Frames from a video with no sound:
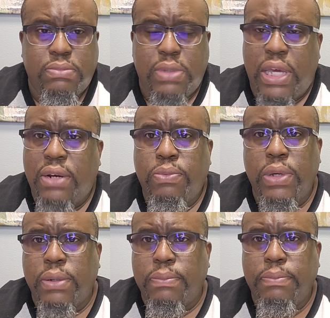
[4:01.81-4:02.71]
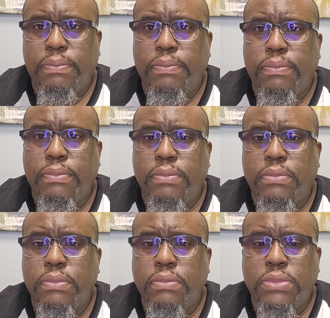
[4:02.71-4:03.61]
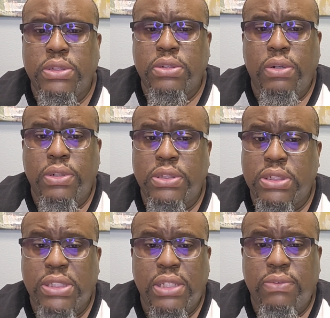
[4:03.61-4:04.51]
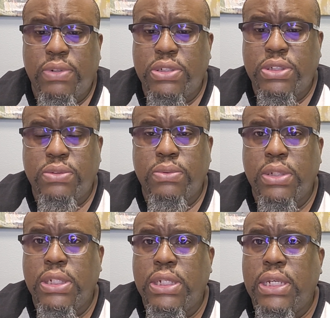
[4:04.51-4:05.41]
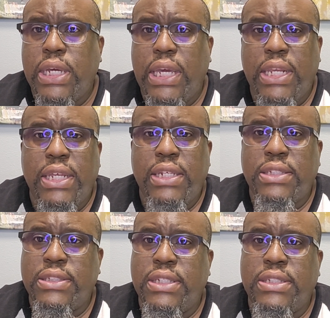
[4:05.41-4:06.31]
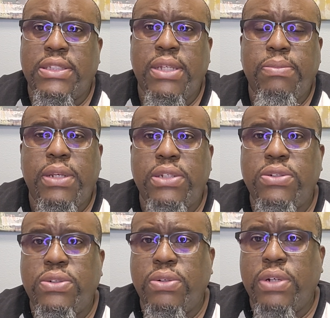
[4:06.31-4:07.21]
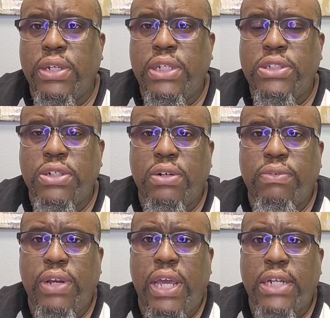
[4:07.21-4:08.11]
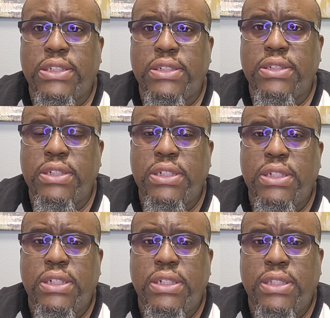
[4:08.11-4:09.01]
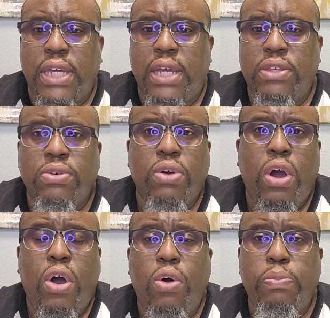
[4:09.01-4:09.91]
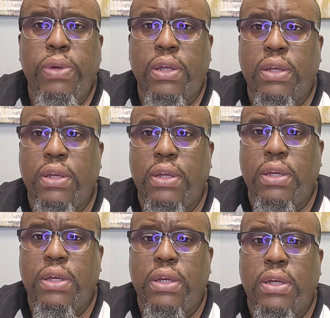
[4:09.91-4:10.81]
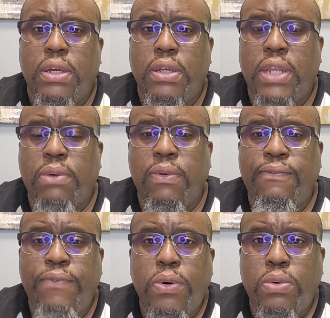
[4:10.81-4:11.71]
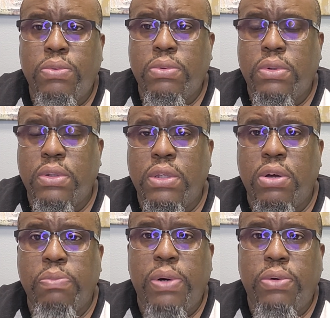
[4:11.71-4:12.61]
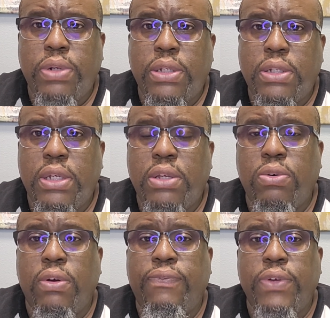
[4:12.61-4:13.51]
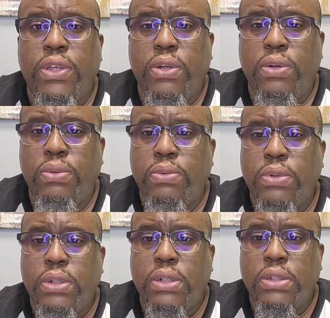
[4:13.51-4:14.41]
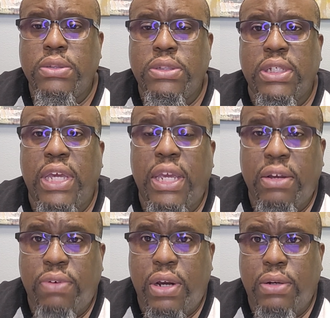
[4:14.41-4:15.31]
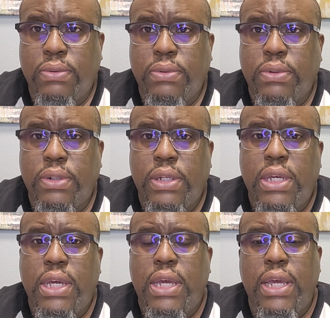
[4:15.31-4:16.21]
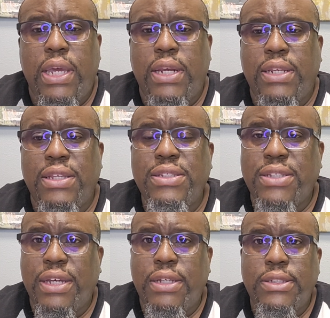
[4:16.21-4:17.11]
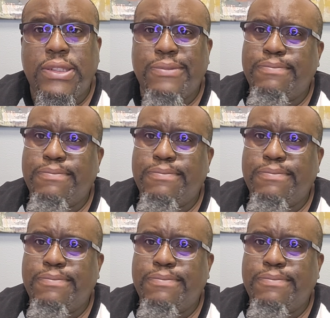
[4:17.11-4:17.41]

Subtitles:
had a whim, just going, just like the run and shoot. It is something that you do in a knee-jerk reaction that you're hoping that will fool your opponent in order for you to gain ground. And in this case,